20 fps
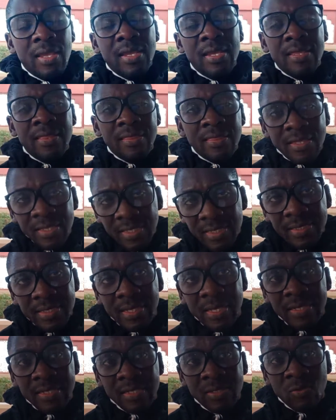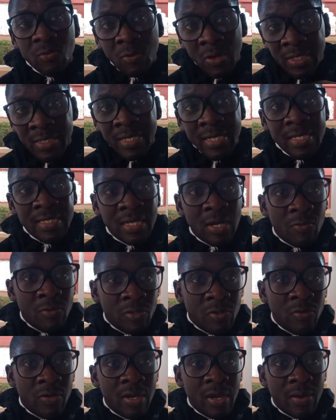In this case, what case are we
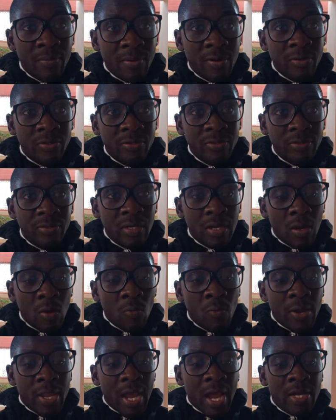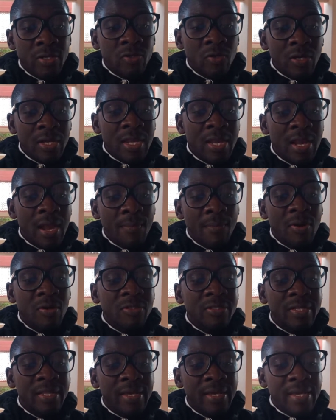talking about? We are talking
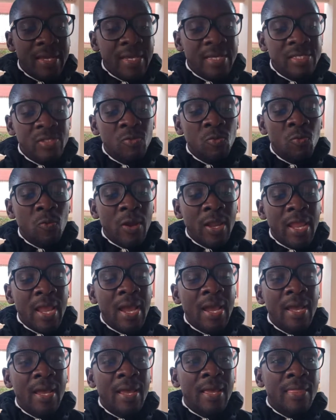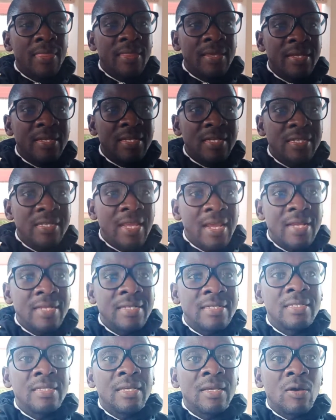about a case where they
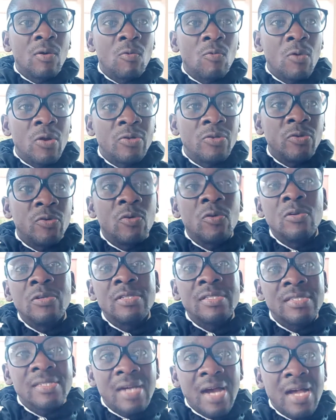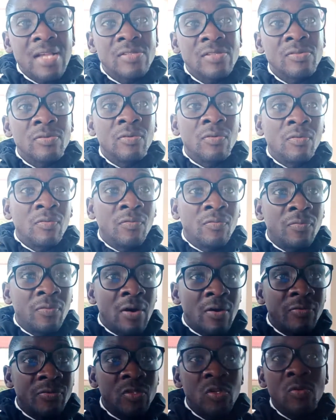detect what we call scars of
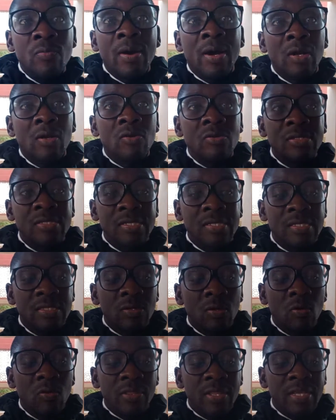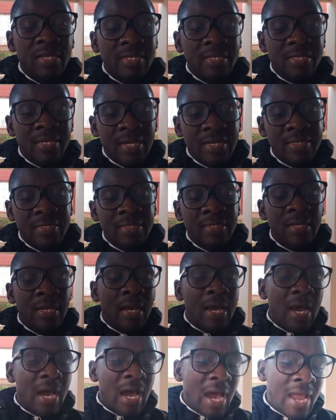uh, tuberculosis or they detect
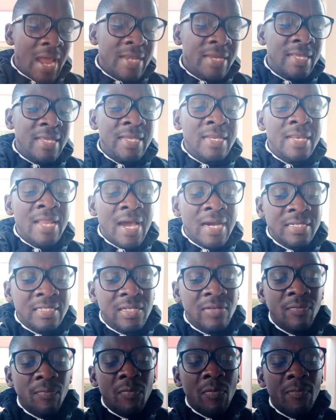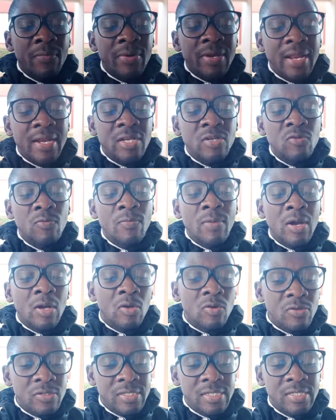an inactive pulmonary
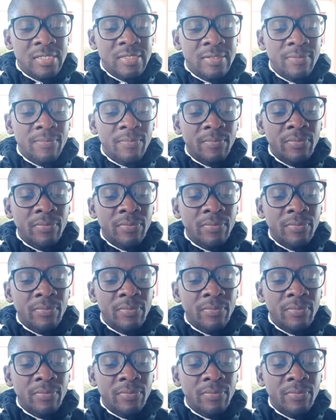tuberculosis.